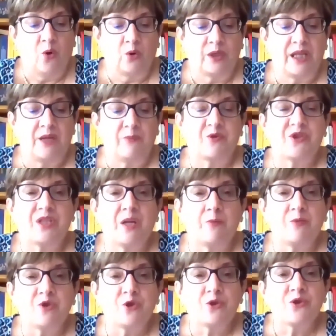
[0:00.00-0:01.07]
on
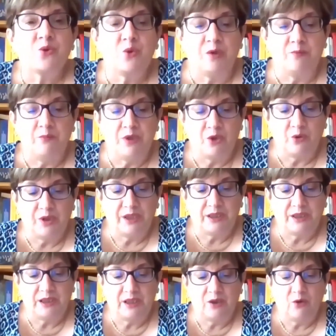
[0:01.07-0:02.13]
exceptions to
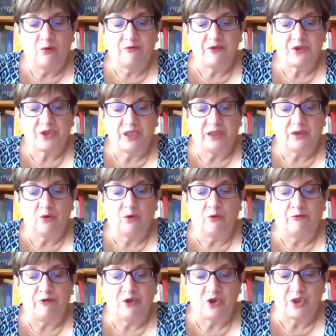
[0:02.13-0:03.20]
immunity of state
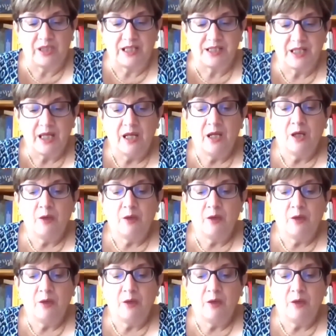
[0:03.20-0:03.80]
officials